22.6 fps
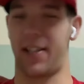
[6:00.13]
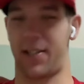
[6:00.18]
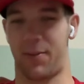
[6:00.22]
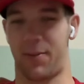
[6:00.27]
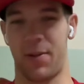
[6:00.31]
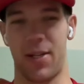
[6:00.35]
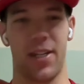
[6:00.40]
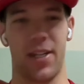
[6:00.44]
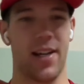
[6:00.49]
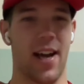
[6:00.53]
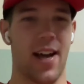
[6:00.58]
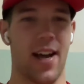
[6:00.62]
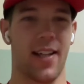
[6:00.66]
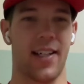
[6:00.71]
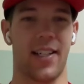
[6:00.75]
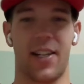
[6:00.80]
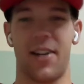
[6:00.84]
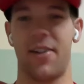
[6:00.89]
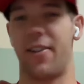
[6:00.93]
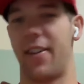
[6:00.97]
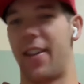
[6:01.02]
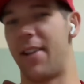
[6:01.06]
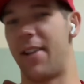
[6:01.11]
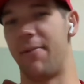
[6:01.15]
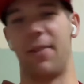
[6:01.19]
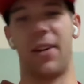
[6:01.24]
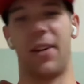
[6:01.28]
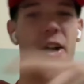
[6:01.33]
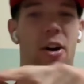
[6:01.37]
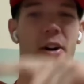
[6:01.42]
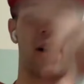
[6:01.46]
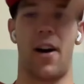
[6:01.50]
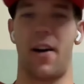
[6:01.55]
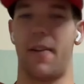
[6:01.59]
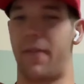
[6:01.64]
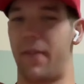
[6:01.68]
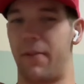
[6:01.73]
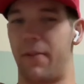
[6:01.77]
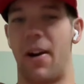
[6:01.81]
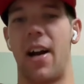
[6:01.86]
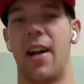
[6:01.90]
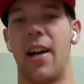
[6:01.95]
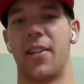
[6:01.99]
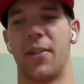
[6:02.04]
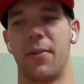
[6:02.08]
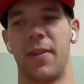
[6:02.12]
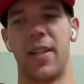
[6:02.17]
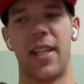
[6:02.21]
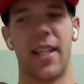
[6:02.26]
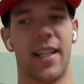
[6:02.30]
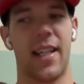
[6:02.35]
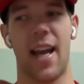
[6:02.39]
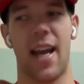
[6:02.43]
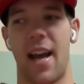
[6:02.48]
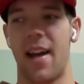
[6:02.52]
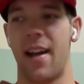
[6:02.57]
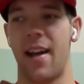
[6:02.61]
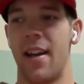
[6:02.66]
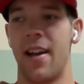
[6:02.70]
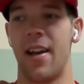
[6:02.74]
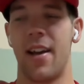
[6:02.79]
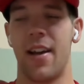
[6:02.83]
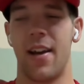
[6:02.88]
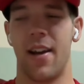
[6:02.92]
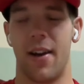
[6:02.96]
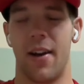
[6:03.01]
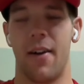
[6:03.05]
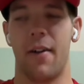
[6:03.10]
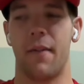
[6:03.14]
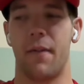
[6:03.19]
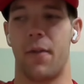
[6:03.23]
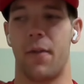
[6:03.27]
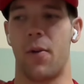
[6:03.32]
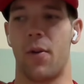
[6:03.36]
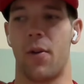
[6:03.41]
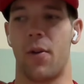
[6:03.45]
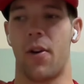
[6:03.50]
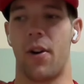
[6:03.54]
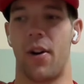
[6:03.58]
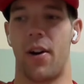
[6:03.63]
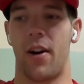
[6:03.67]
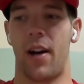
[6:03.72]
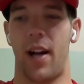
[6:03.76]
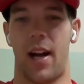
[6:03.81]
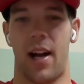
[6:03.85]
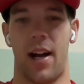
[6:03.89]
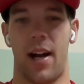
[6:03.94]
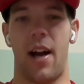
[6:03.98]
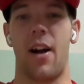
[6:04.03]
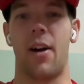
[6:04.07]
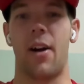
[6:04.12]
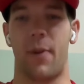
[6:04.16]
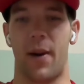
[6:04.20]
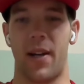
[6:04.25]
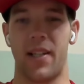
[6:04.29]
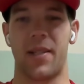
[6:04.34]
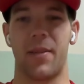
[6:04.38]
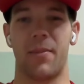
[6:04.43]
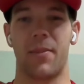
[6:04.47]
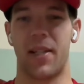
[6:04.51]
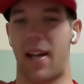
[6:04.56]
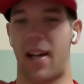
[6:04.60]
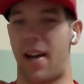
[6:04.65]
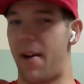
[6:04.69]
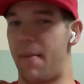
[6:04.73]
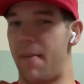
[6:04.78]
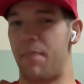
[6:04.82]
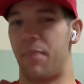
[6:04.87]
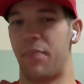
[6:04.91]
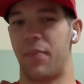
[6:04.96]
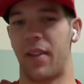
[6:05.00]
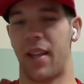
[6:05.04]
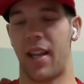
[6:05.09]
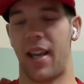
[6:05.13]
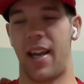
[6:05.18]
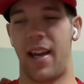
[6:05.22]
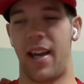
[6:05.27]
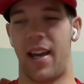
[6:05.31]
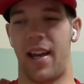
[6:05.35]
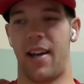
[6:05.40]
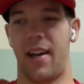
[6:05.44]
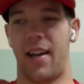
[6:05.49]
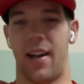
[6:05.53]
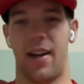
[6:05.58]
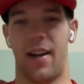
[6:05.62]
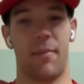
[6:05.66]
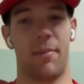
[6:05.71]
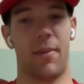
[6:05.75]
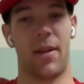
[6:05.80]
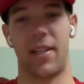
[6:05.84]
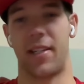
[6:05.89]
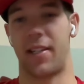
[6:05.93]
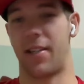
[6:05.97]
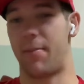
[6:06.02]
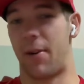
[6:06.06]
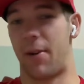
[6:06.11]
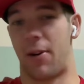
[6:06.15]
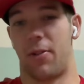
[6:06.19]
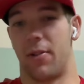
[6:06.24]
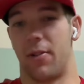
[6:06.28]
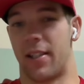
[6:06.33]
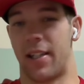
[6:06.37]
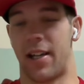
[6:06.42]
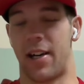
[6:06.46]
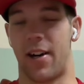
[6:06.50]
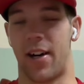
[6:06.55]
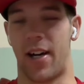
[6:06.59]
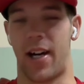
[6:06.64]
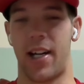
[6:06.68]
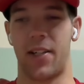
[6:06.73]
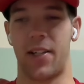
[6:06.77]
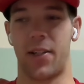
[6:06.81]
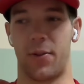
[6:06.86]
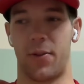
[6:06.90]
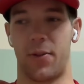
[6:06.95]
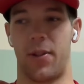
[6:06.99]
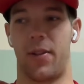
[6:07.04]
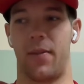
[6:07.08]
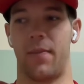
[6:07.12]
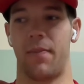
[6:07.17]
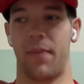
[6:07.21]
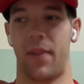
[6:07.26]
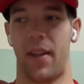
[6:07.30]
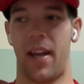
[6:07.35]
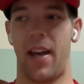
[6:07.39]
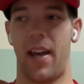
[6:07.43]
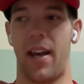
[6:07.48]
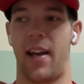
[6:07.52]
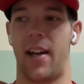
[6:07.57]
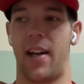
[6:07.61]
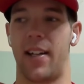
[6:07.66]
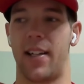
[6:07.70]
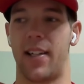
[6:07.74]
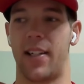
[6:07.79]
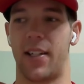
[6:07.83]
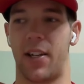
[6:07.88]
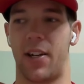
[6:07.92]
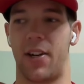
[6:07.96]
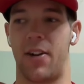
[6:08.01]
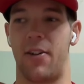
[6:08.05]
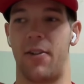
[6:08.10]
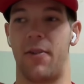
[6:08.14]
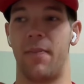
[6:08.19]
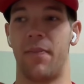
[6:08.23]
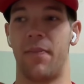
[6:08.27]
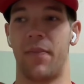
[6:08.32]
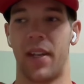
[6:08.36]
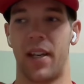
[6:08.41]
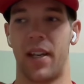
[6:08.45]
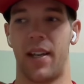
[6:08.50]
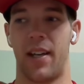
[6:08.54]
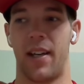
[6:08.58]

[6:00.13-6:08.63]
be like, sweet. Yeah, let's go. And then we go off and ride. So we did that for uh, quite some time and uh, basically my whole entire high school. And so,